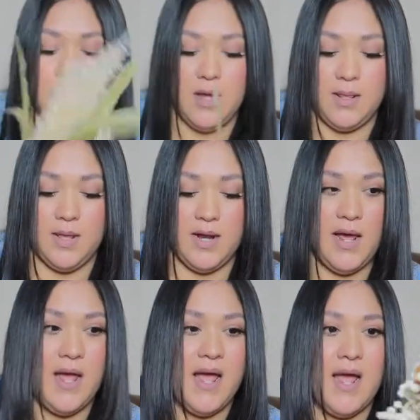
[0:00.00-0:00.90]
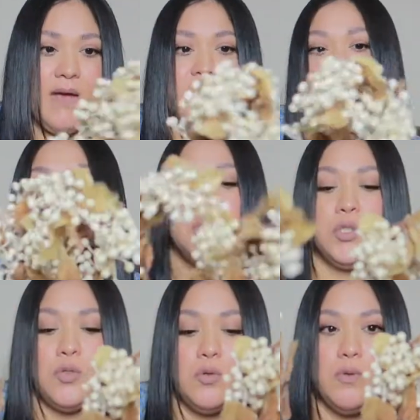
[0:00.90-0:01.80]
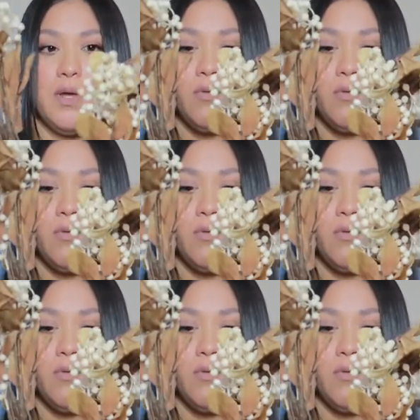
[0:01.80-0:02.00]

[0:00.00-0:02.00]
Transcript: And then I have these two that